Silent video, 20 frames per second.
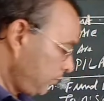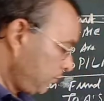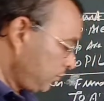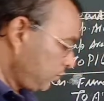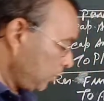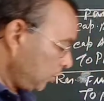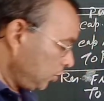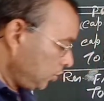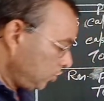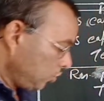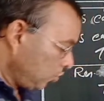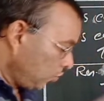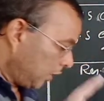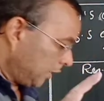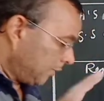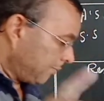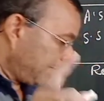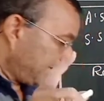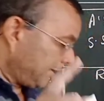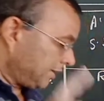
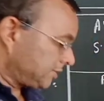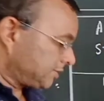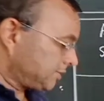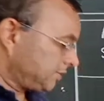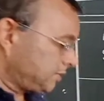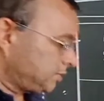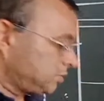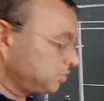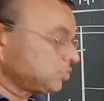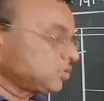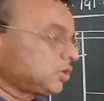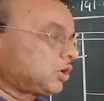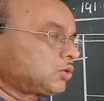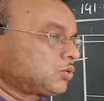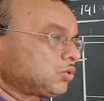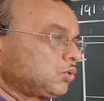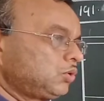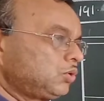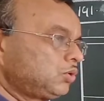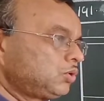21 minus 6 is equal
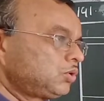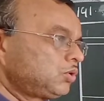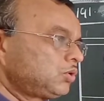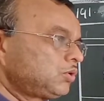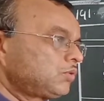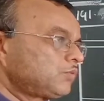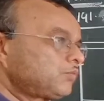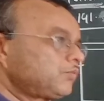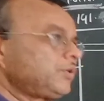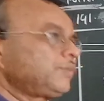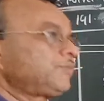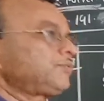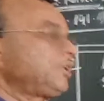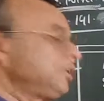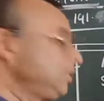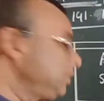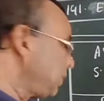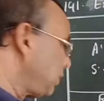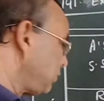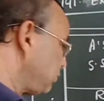to
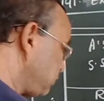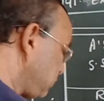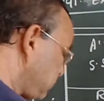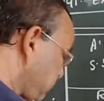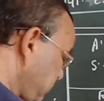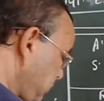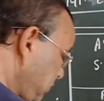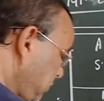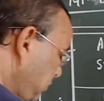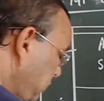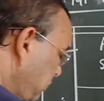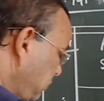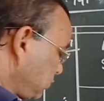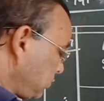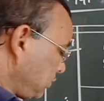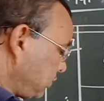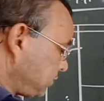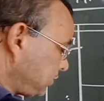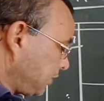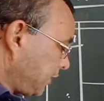15,000.
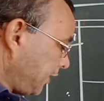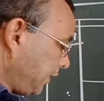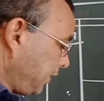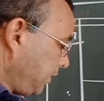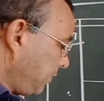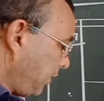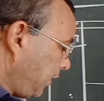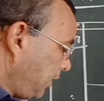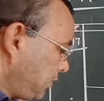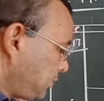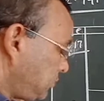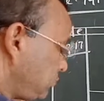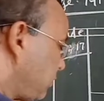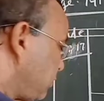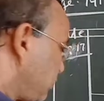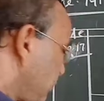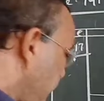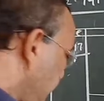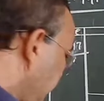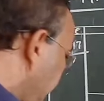So it is a credit balance, we
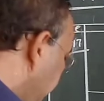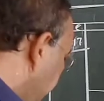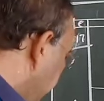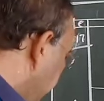have to make it